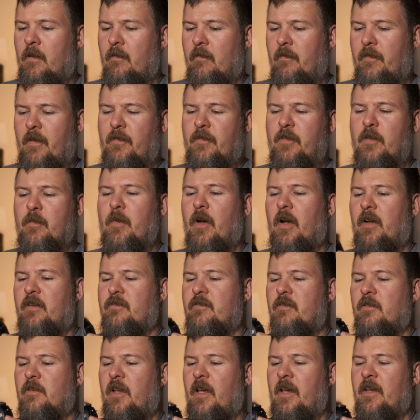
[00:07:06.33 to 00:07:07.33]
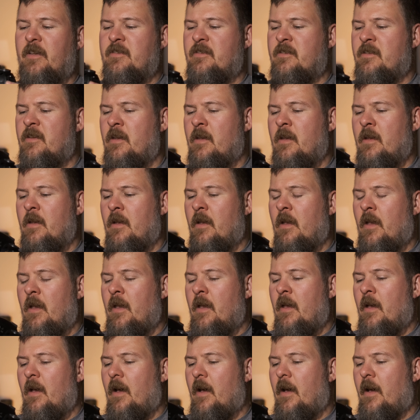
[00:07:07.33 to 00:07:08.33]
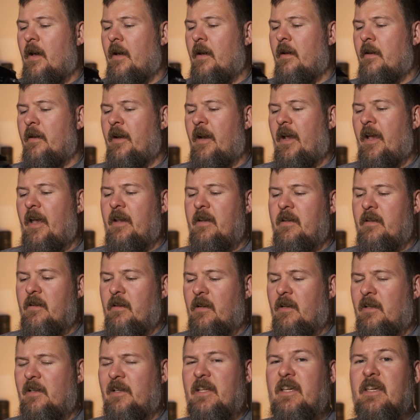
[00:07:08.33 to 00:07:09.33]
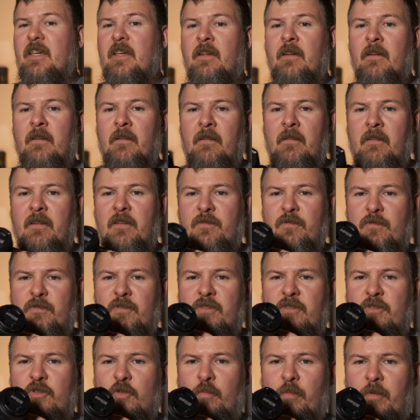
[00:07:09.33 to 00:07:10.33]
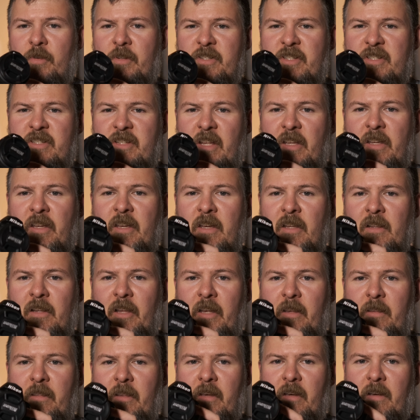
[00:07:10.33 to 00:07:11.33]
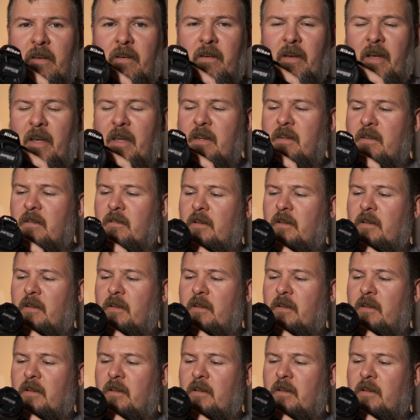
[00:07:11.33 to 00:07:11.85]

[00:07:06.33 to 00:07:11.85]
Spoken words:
$50 or less. And I had to clean. This was super sticky. Like I